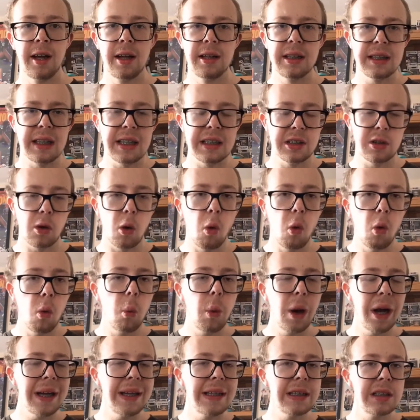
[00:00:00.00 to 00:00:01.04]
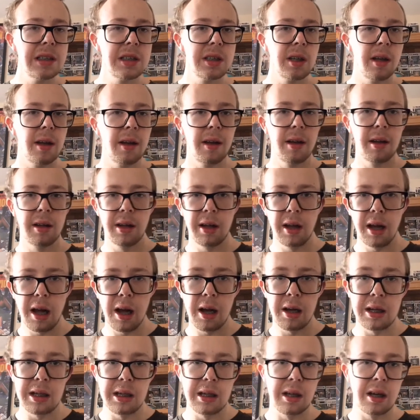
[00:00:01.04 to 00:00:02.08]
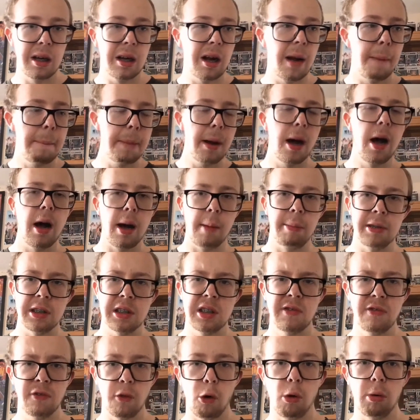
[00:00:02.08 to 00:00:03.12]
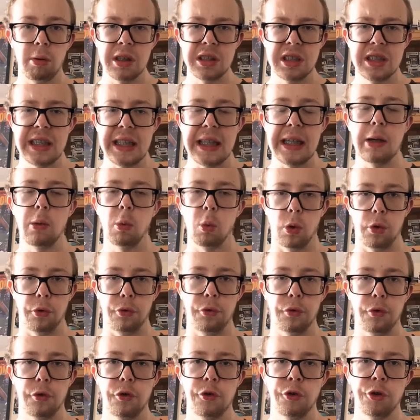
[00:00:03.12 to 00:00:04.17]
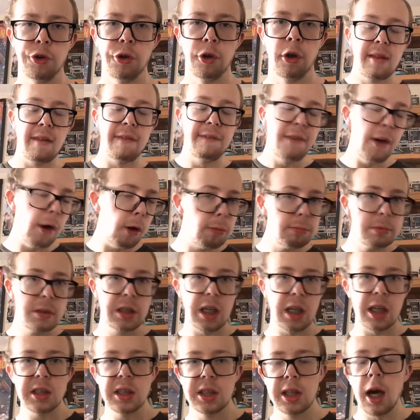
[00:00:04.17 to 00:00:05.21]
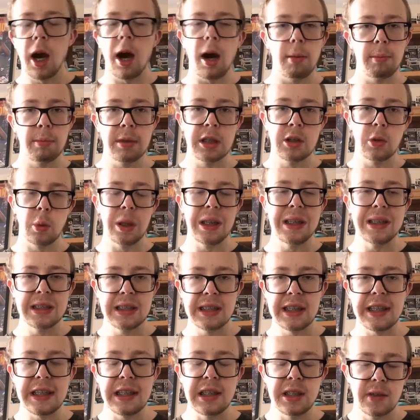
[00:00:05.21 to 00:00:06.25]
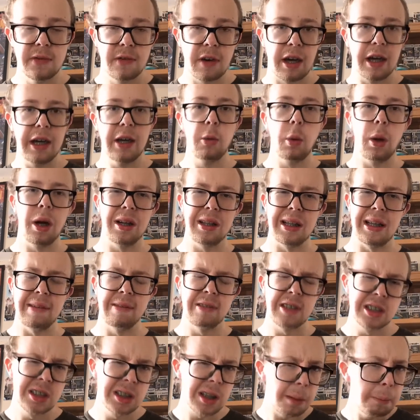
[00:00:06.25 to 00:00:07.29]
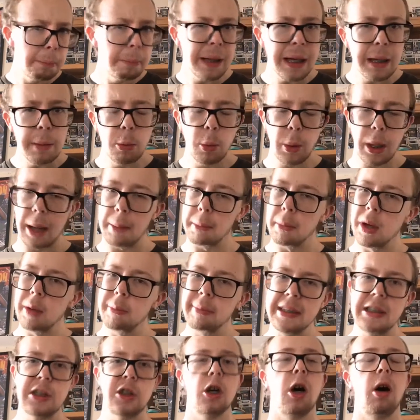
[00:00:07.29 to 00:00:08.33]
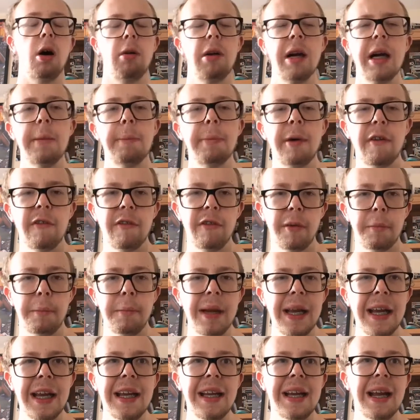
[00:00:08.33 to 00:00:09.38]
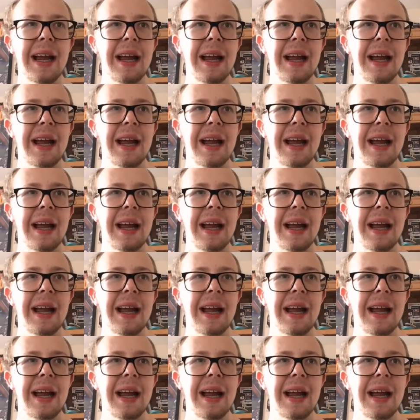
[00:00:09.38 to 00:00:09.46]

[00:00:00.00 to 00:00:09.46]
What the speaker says: There's always a purpose for a sequence. The film does cut between scenes very quickly. For some people that might be jarring, but for me,